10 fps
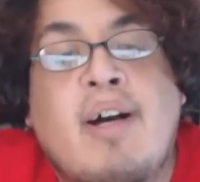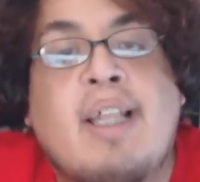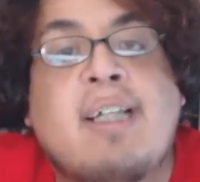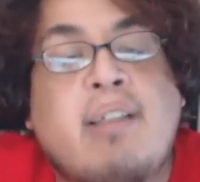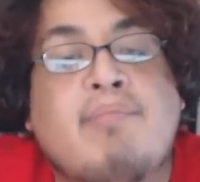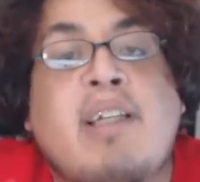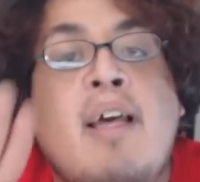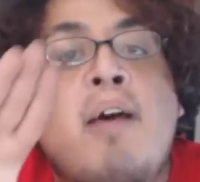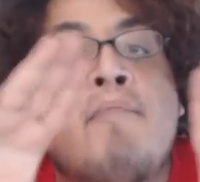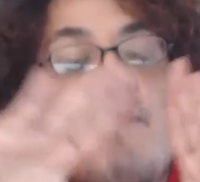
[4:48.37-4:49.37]
I like to
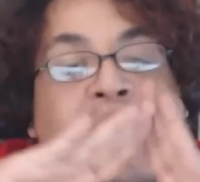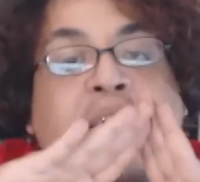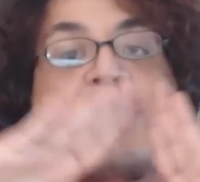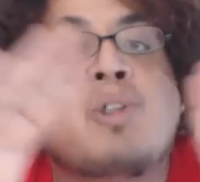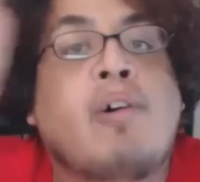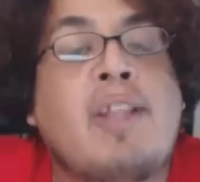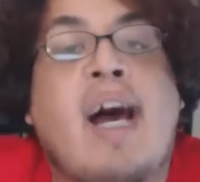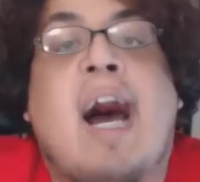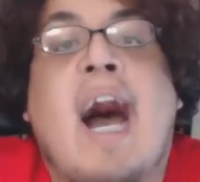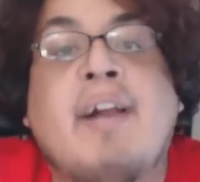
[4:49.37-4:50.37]
be making sure
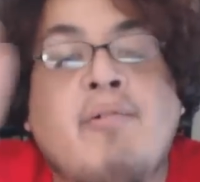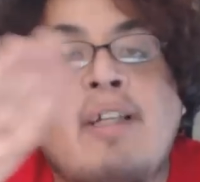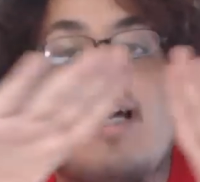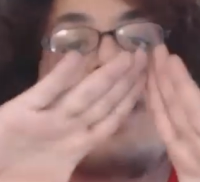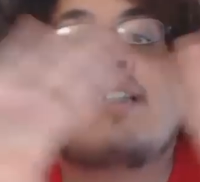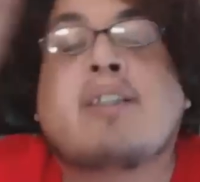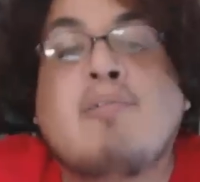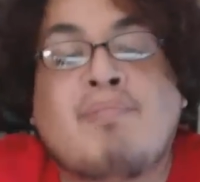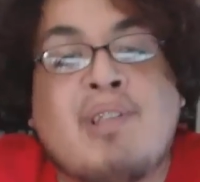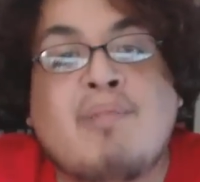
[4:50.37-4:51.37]
that I don't get super,